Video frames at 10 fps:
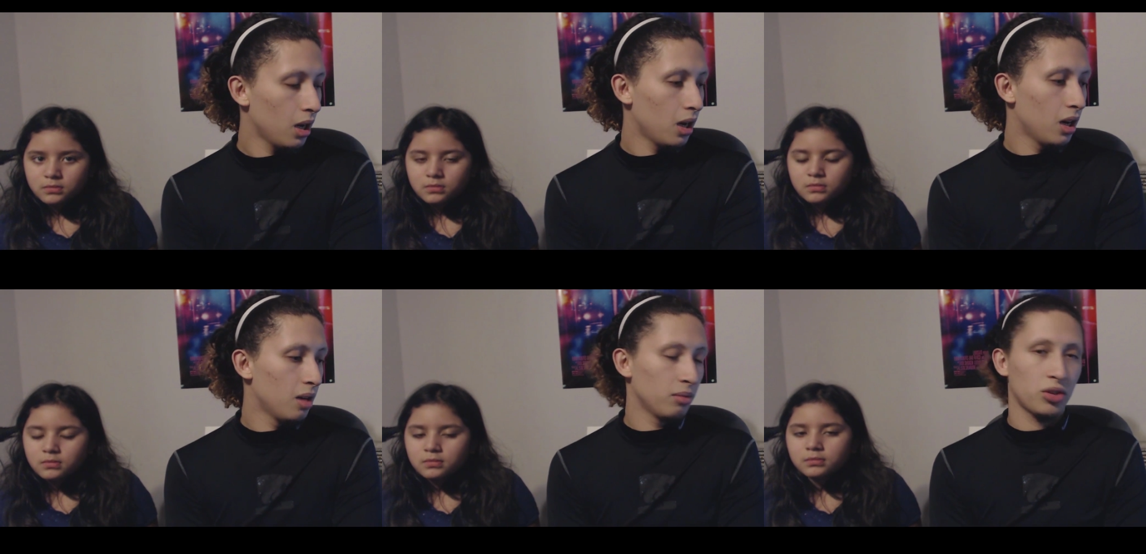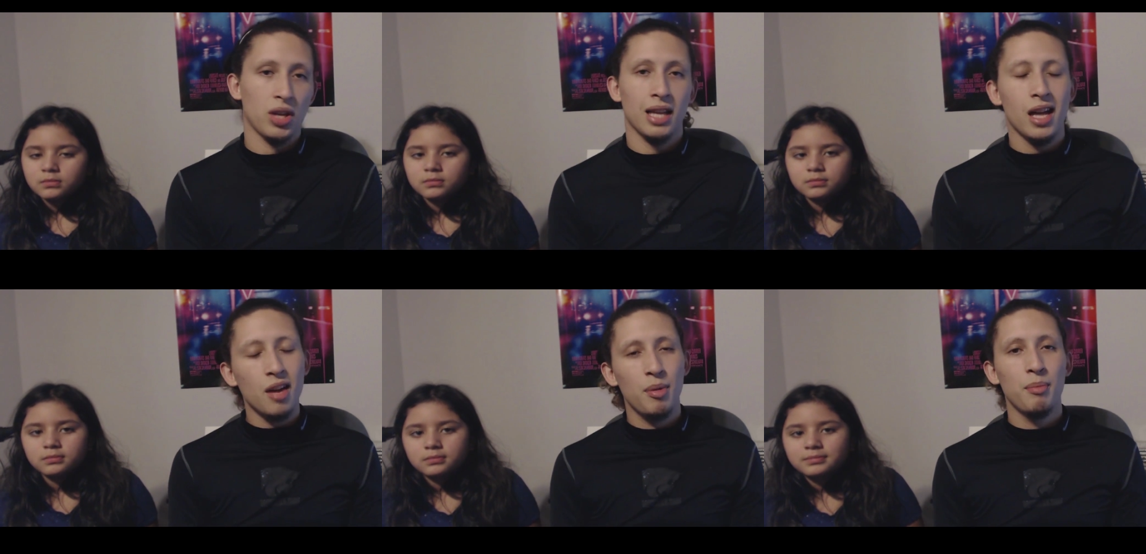Speaker 1: So yeah, a
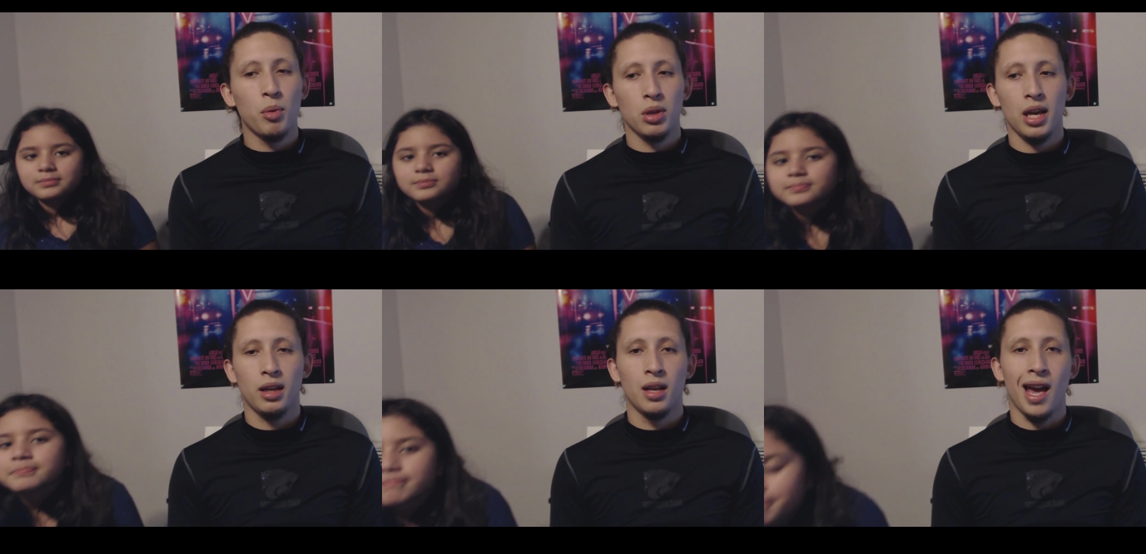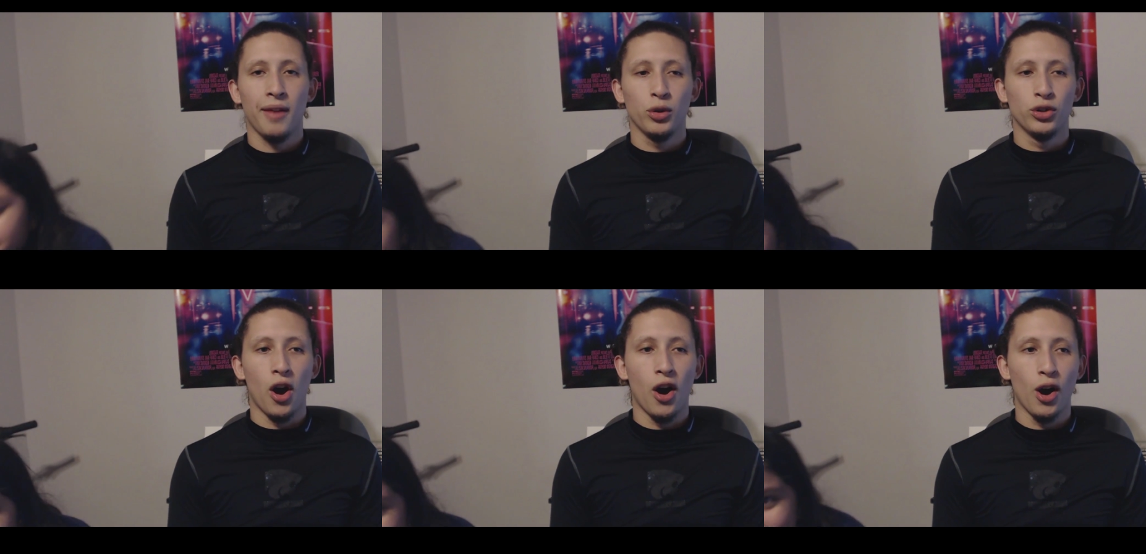lot of people were like, "Can I have your
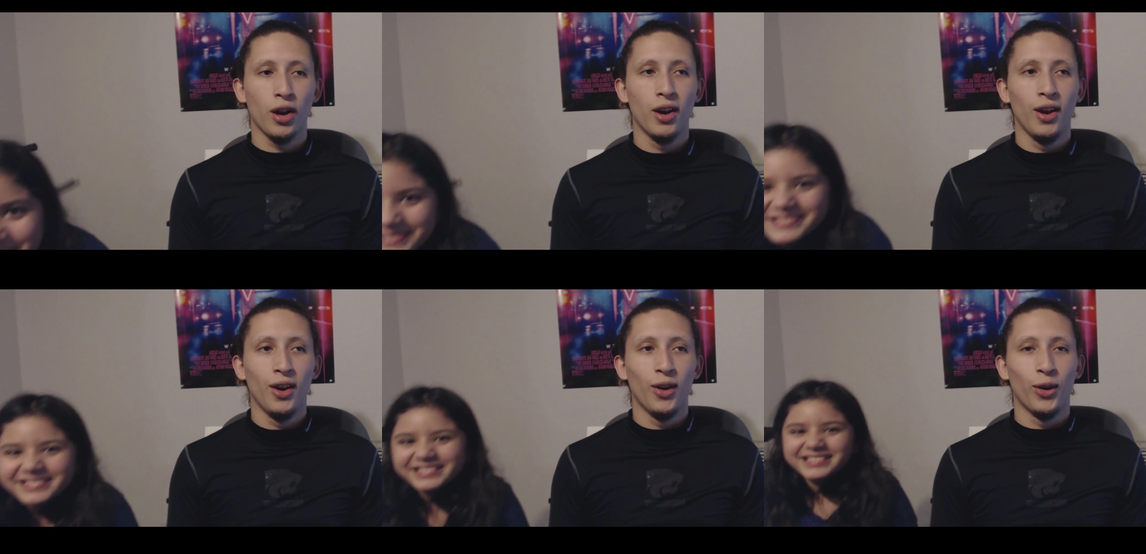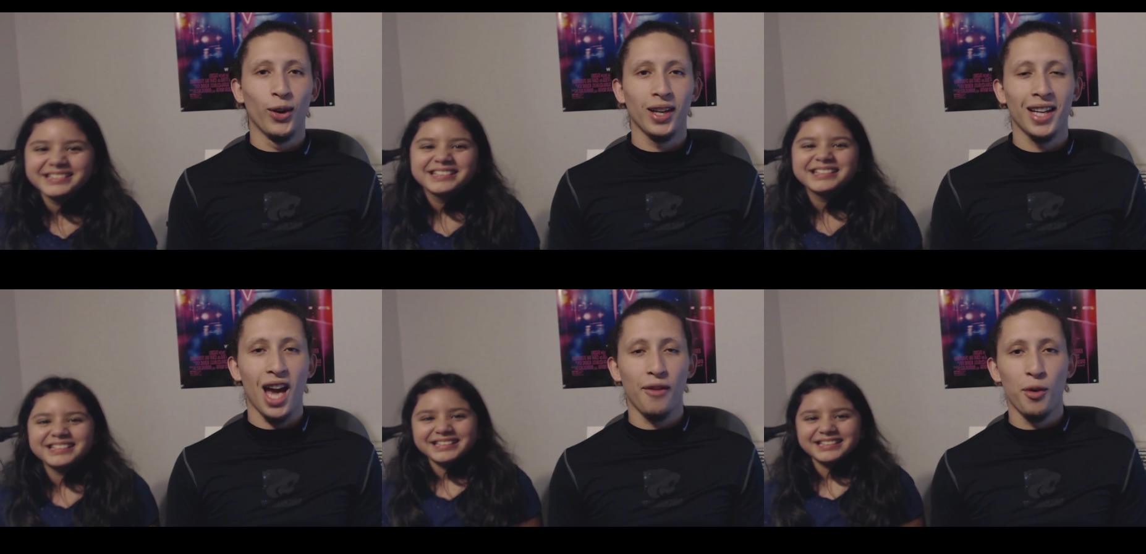dog?" or
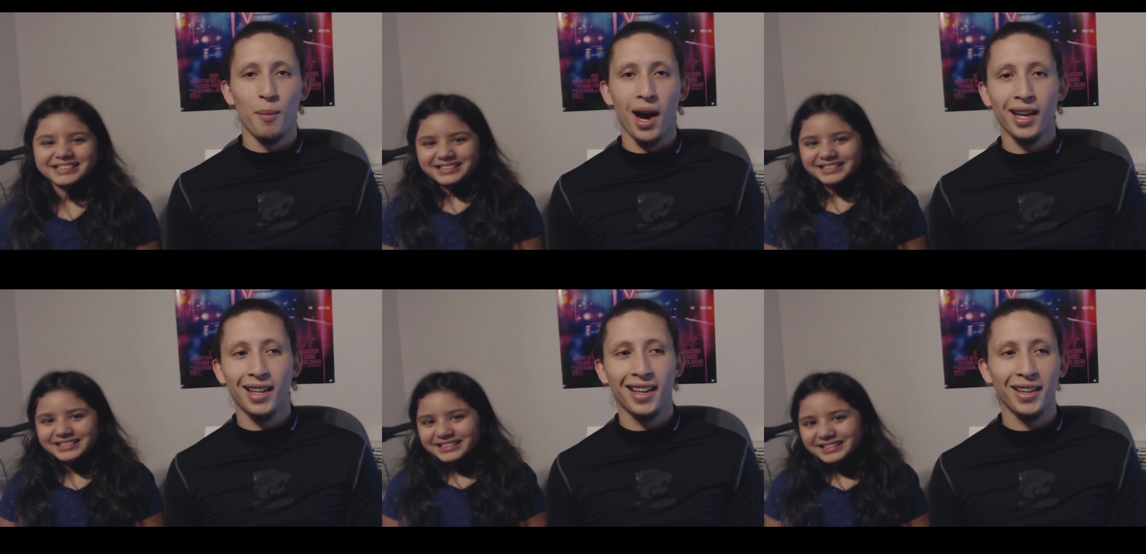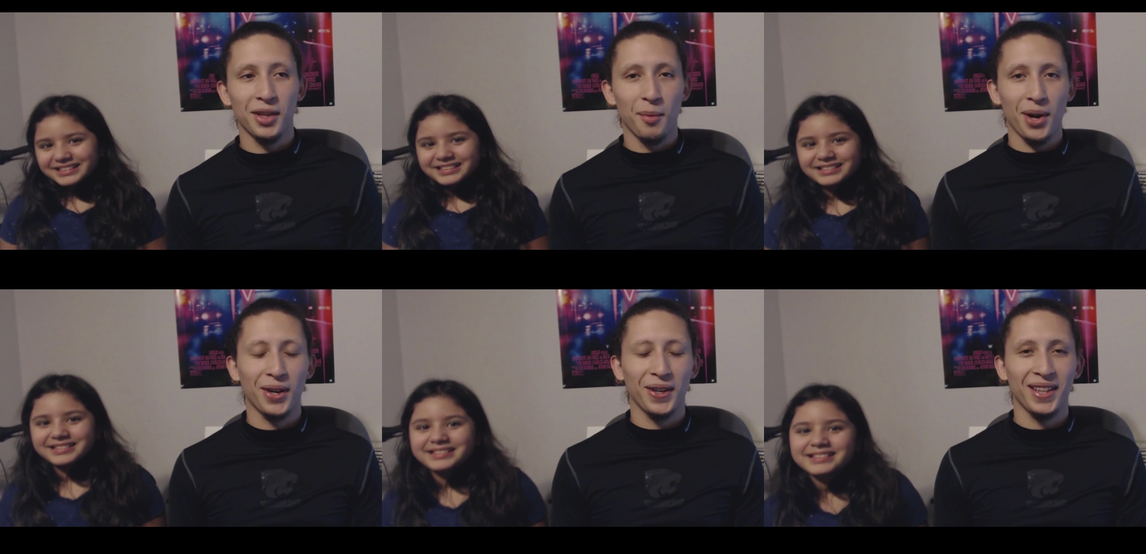"Can I have your mic, your
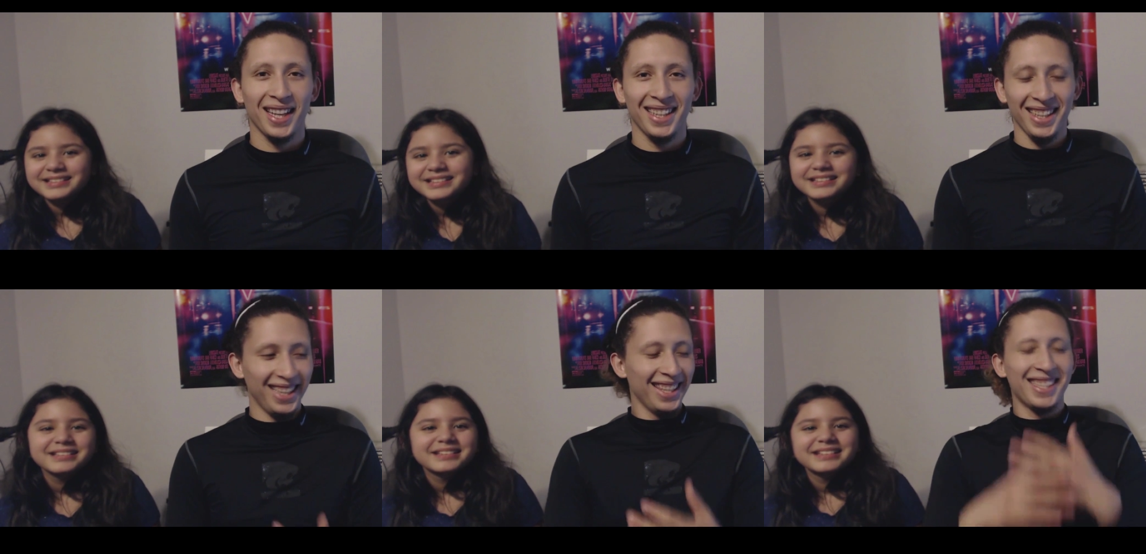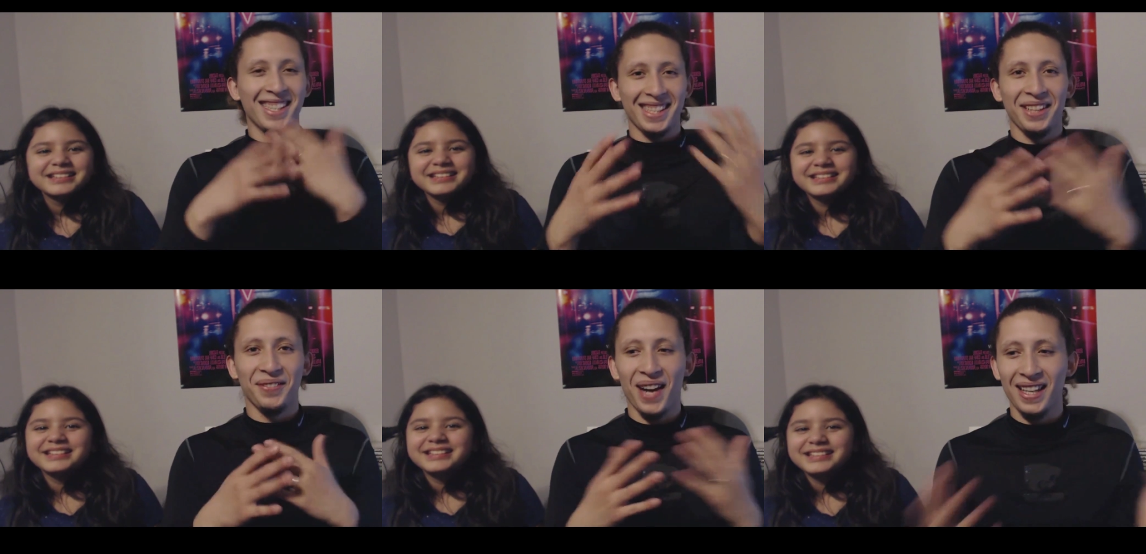monitor?" Like this is
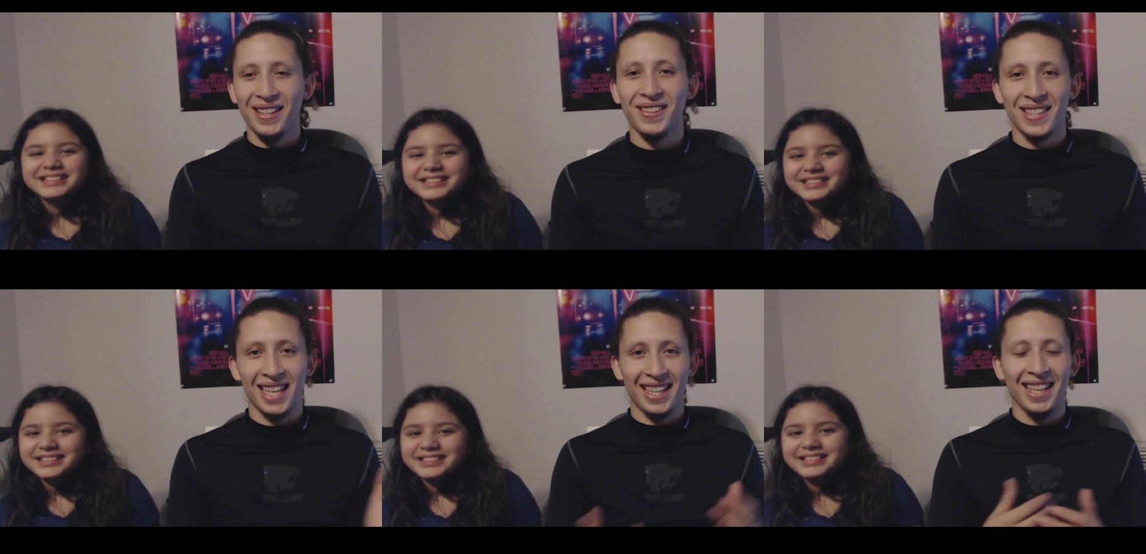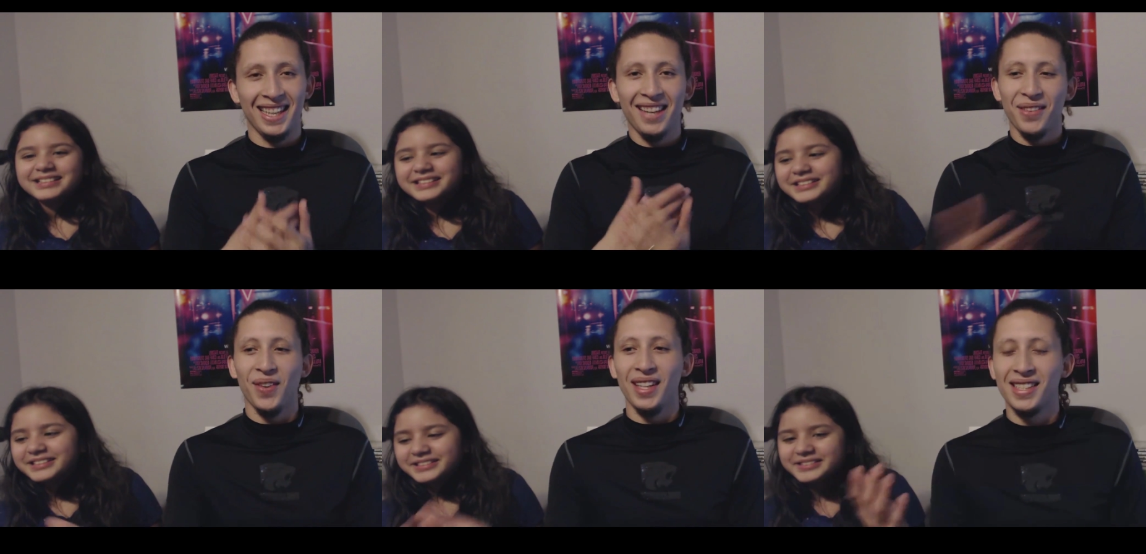stuff I use. I can't give
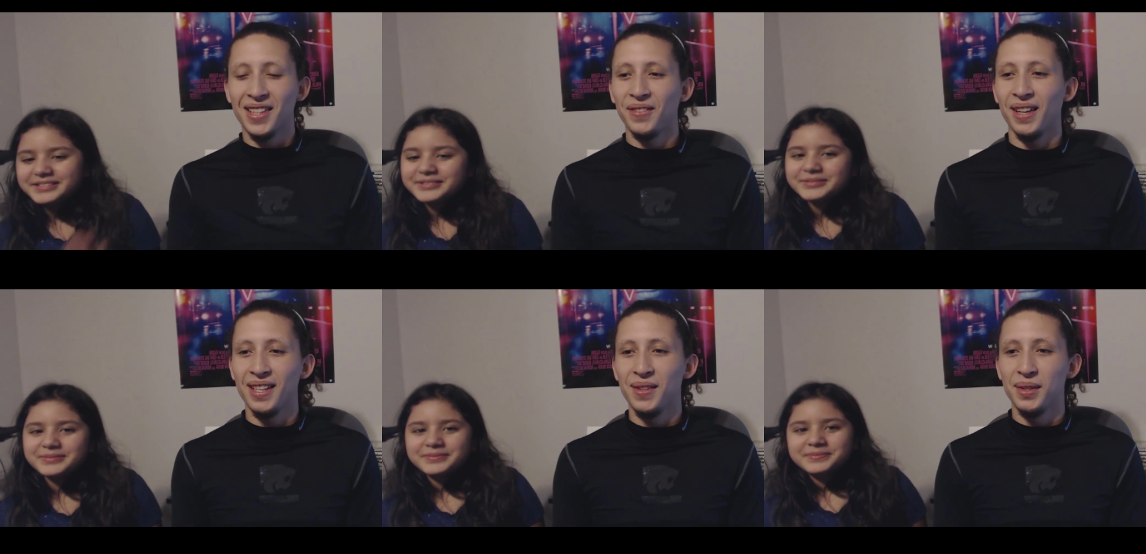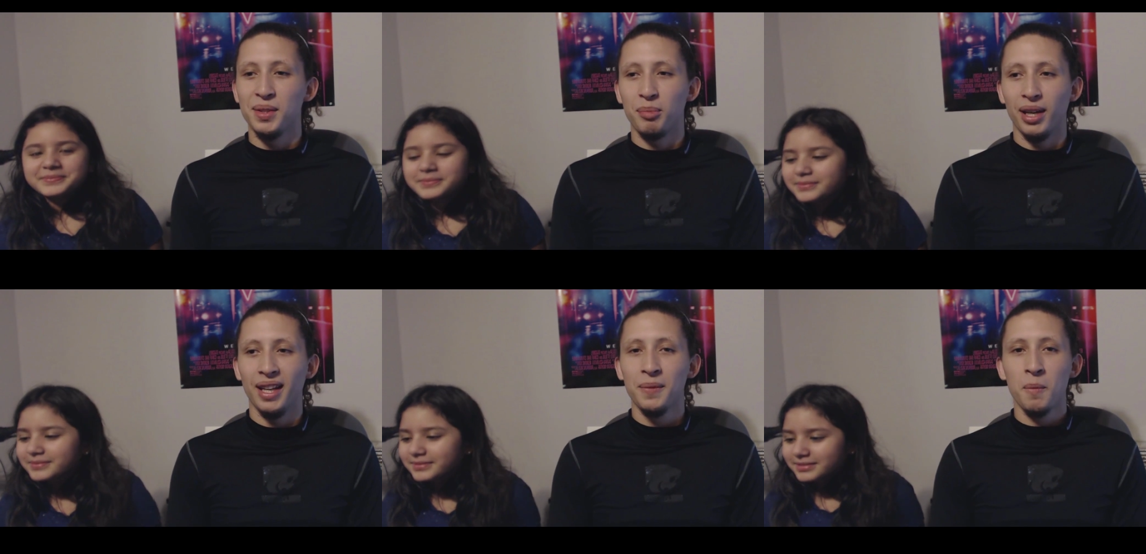away stuff I use,
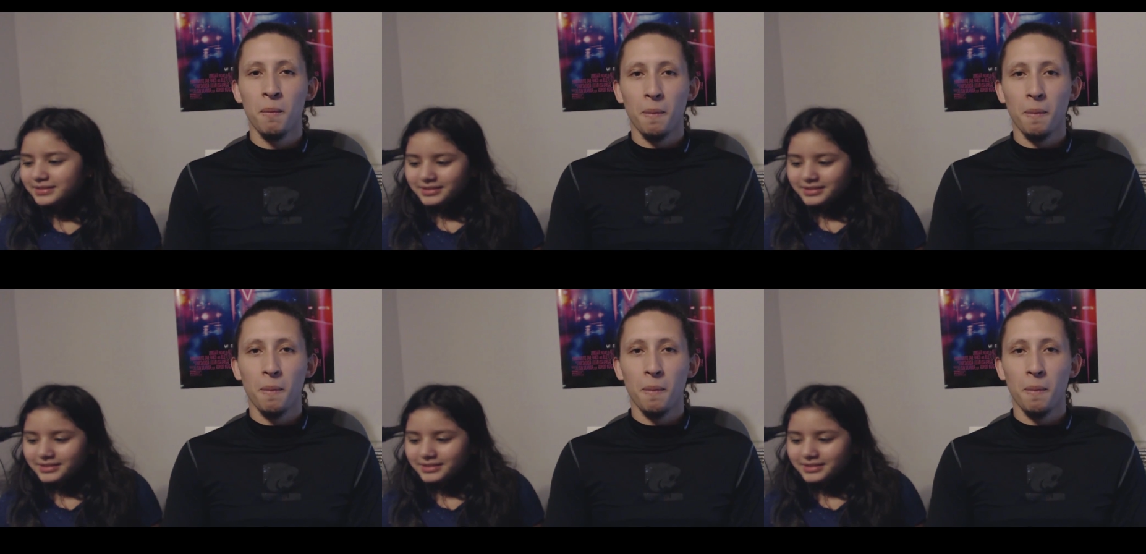but